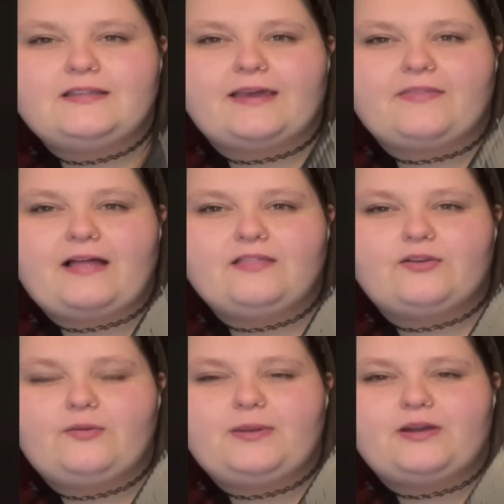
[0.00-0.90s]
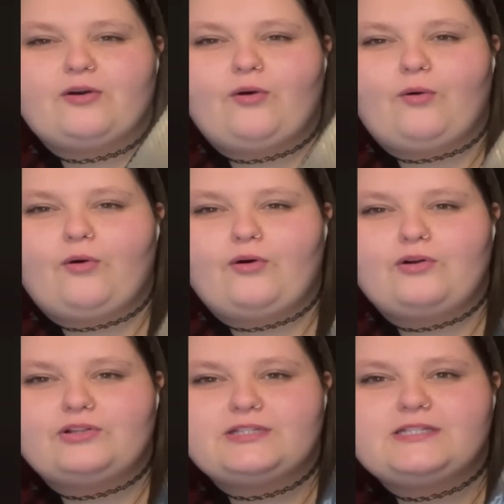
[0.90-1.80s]
Like that little bit of
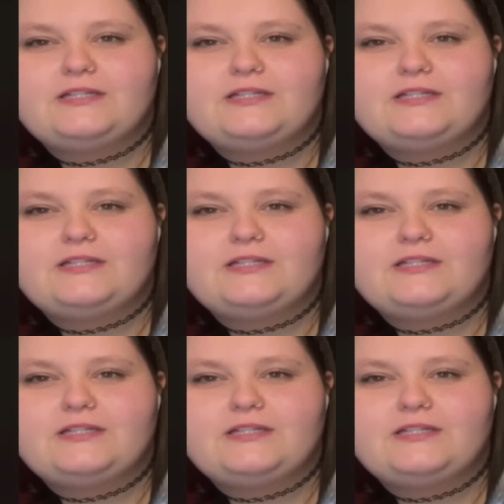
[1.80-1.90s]
gold.